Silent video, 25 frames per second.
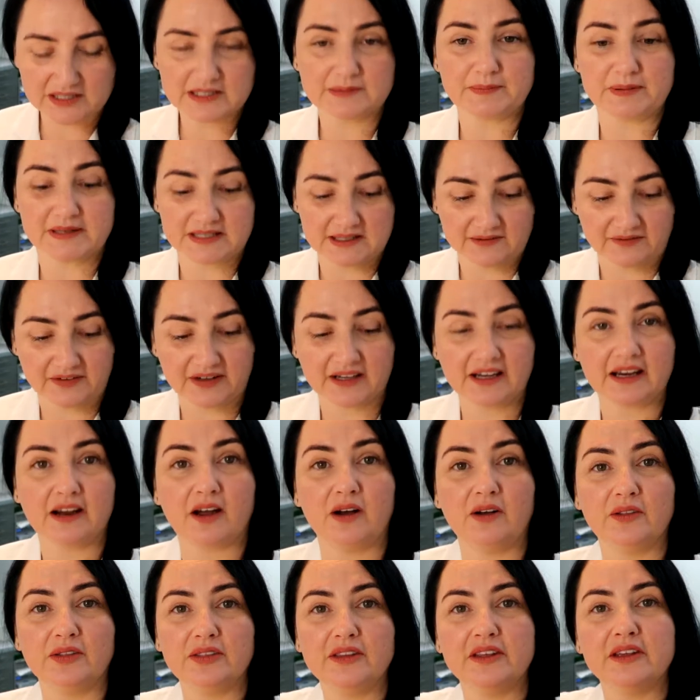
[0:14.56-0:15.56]
specifically
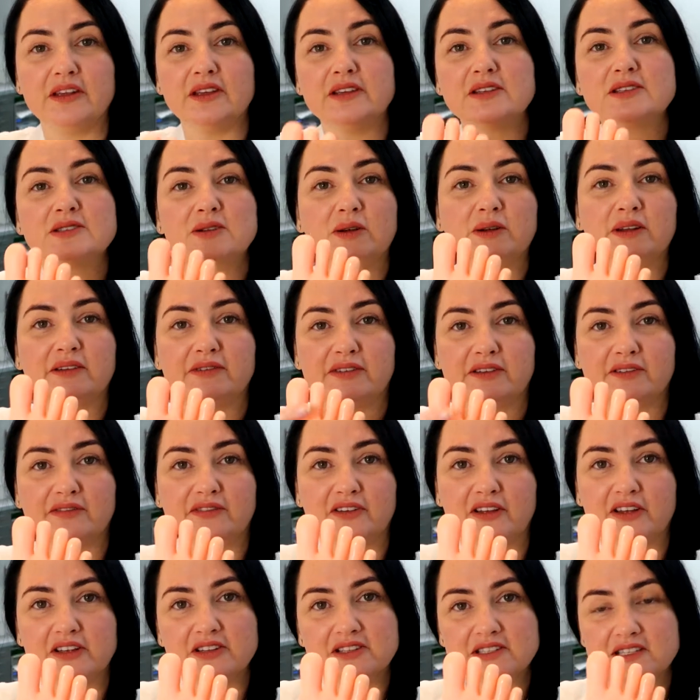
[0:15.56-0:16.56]
on the sole of the
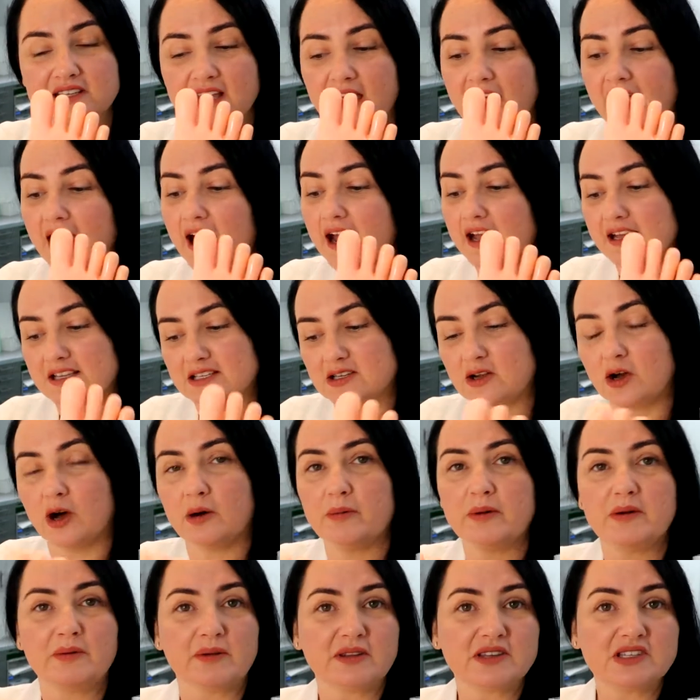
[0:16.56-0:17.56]
foot. It's
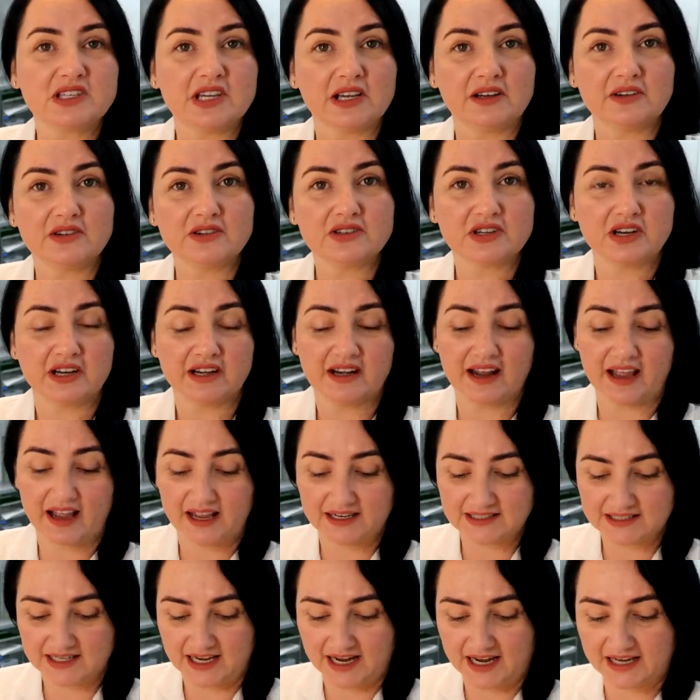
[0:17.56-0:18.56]
common with children
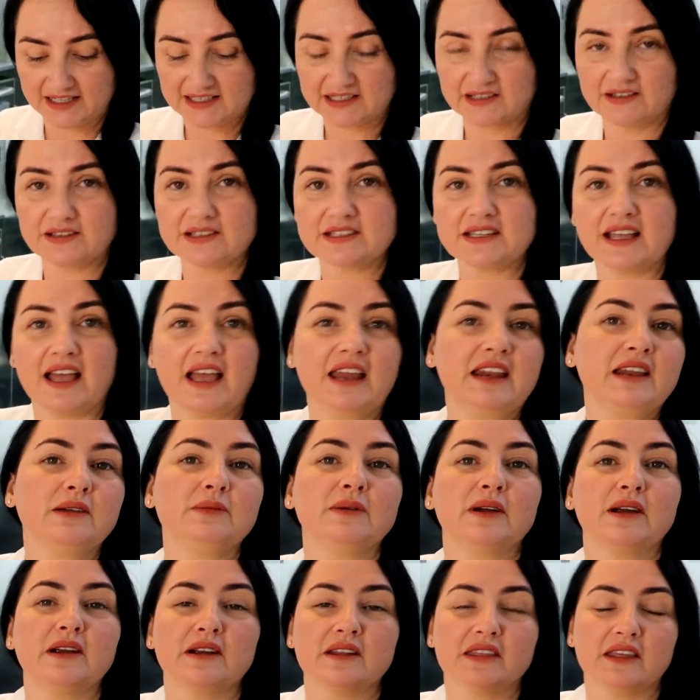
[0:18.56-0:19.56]
and adults
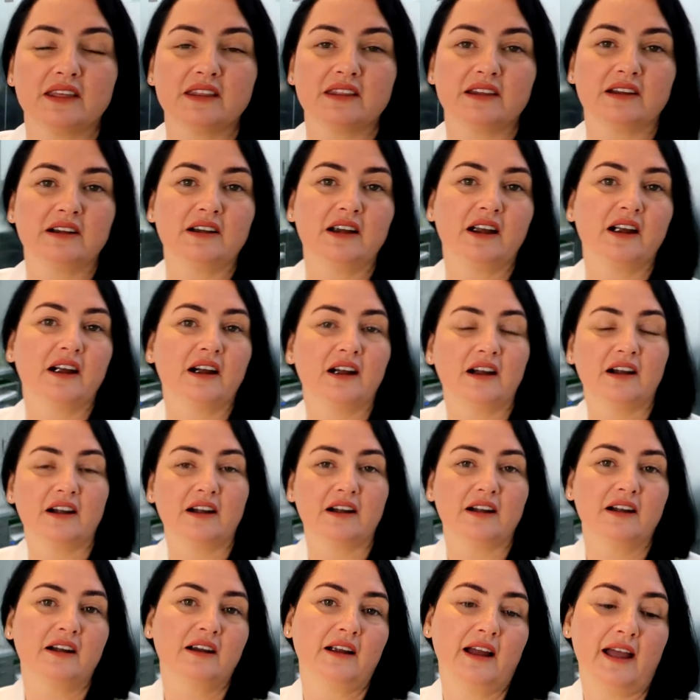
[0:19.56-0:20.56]
anywhere that there
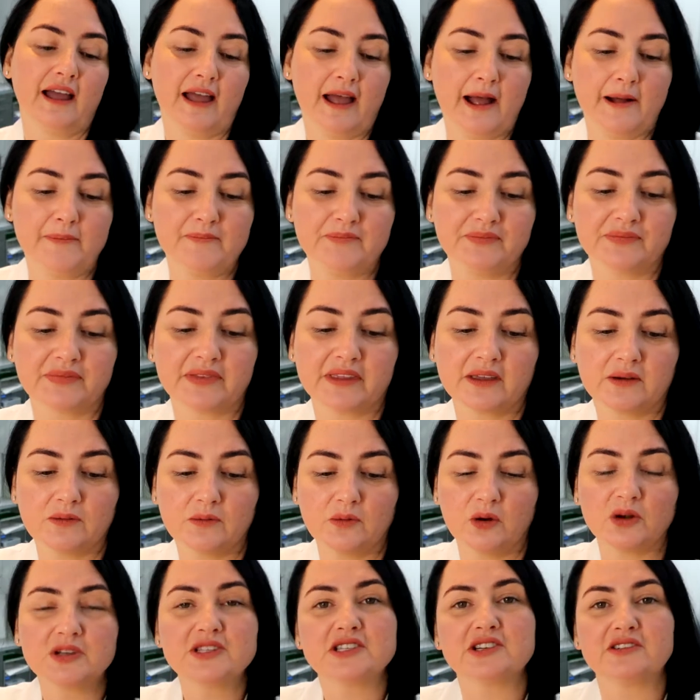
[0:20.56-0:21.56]
are
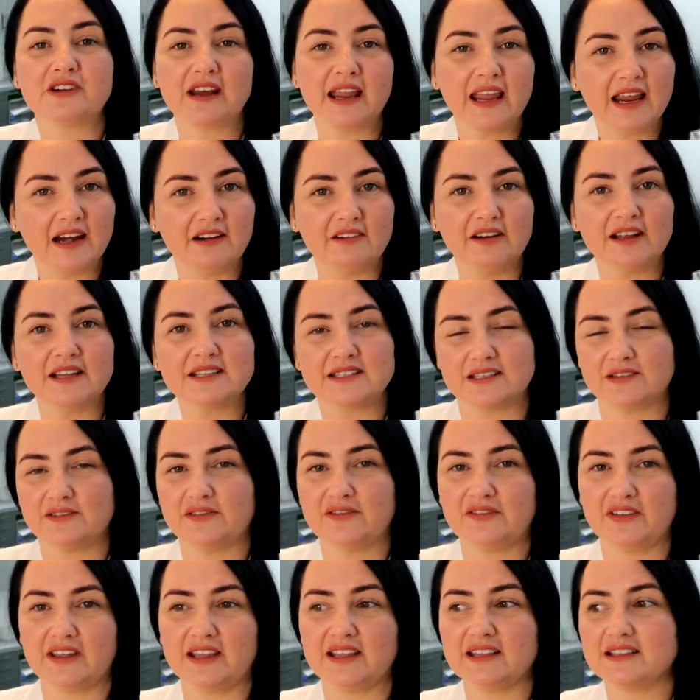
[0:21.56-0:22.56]
watery areas in
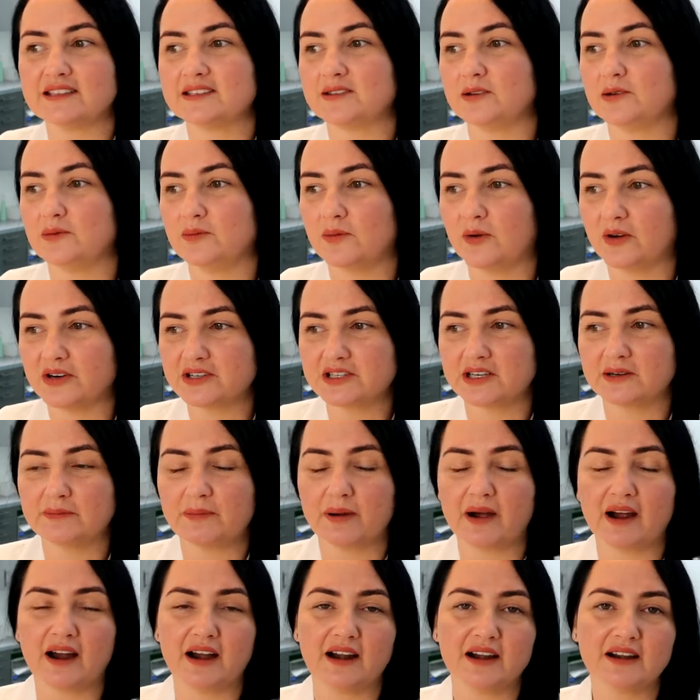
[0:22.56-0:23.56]
feet, so water
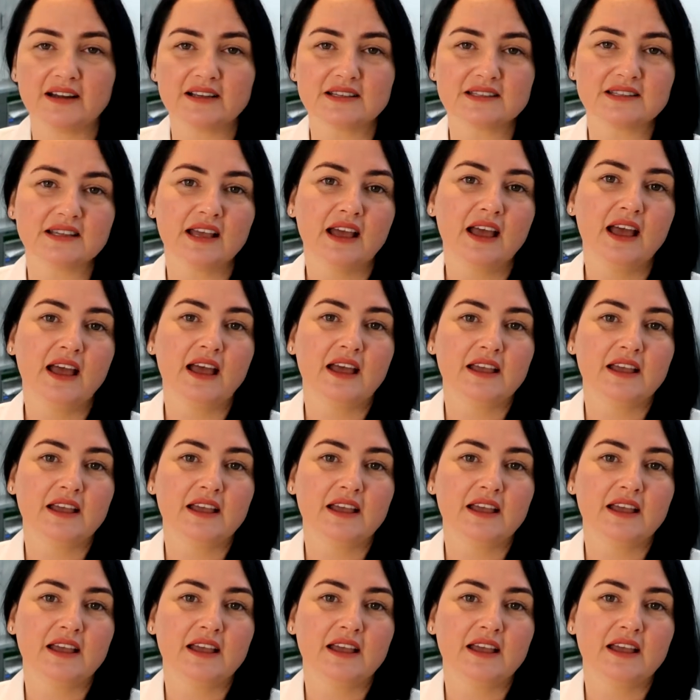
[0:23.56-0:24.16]
parks,